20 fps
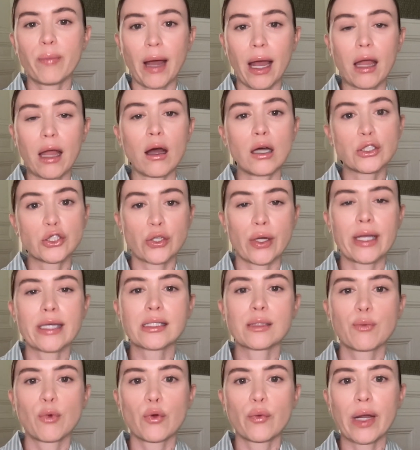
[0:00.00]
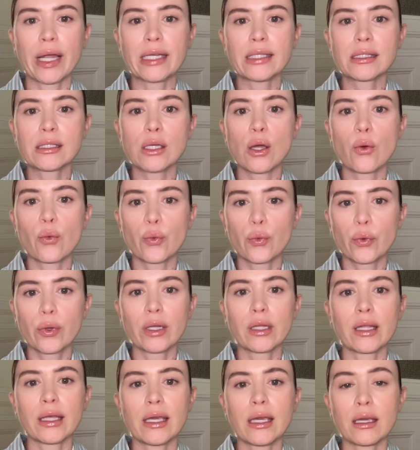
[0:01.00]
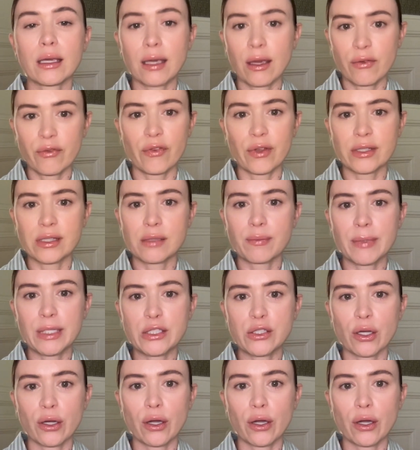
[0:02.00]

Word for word: by Andreas Moritz really convinced me to